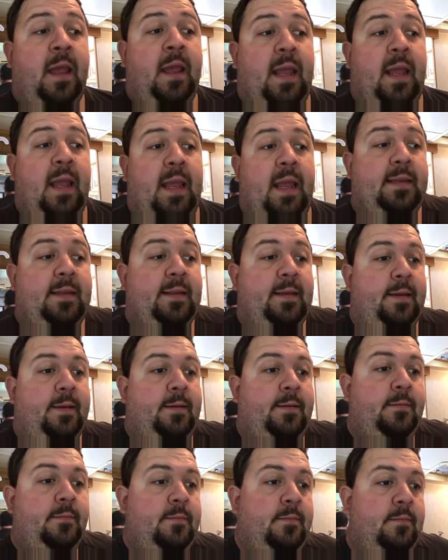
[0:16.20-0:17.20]
and
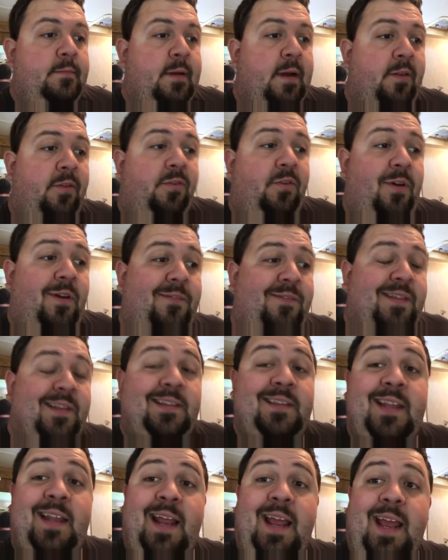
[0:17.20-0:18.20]
I thought that
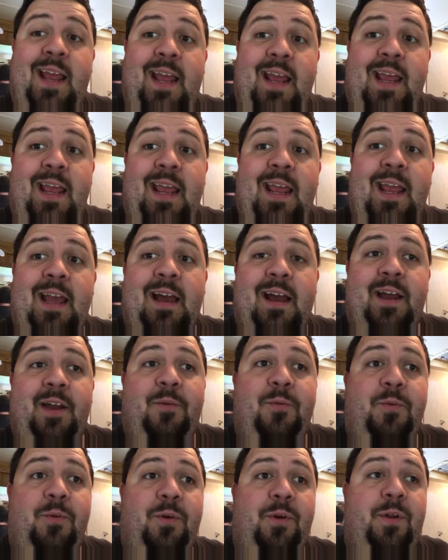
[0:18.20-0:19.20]
today I
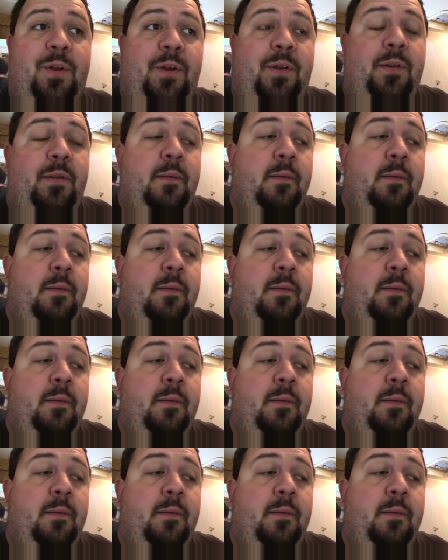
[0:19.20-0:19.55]
would